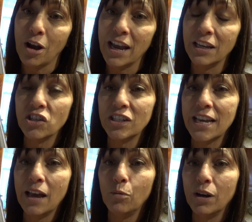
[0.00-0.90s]
I can just
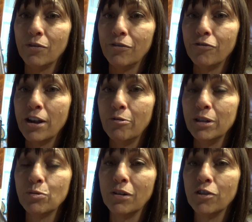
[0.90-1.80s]
add whatever
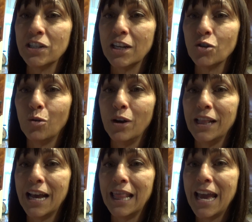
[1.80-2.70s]
fragrance, whatever essential
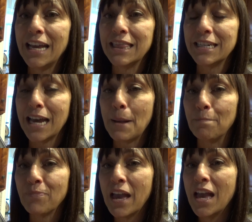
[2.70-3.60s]
oil I like at the time.